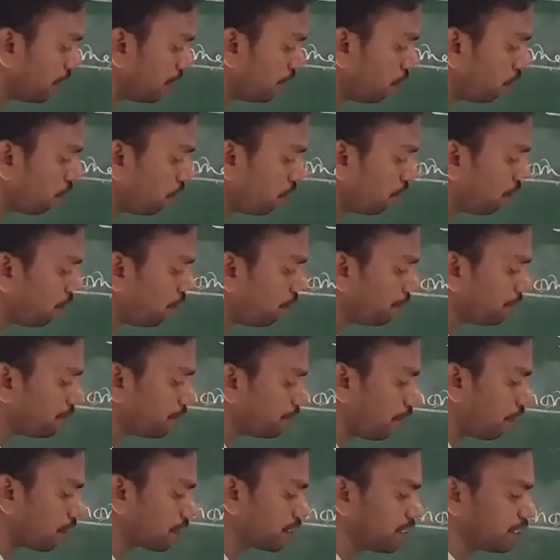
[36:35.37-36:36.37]
You don't know
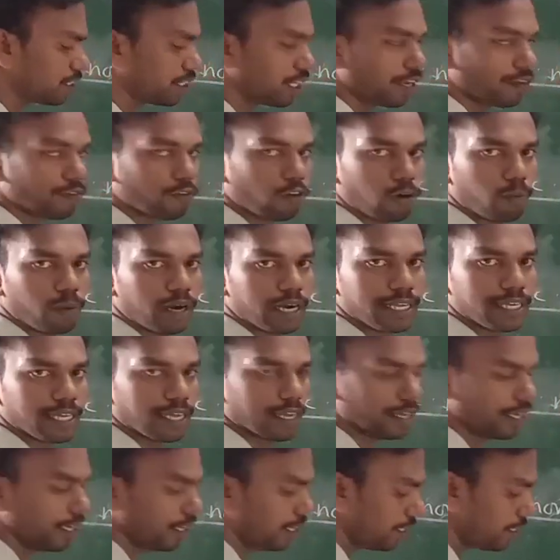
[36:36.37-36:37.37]
oxygen state of cobalt
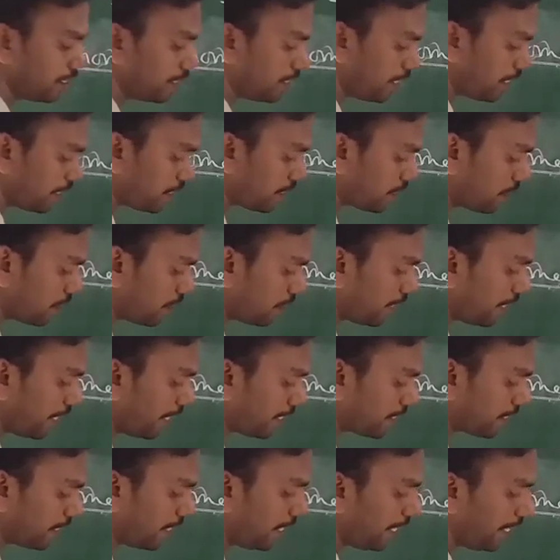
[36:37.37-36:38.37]
here, just
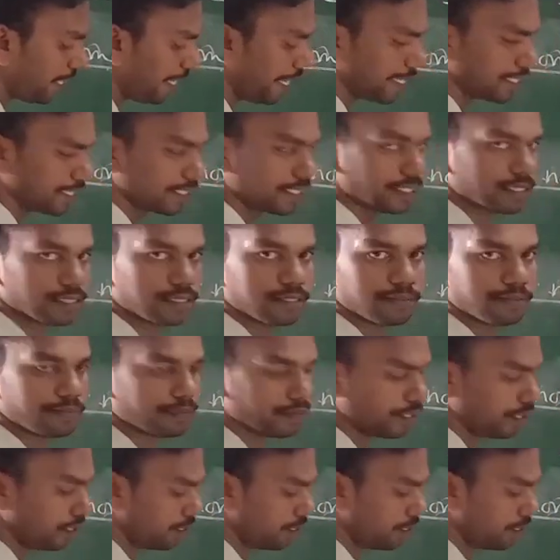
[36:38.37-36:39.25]
let's say X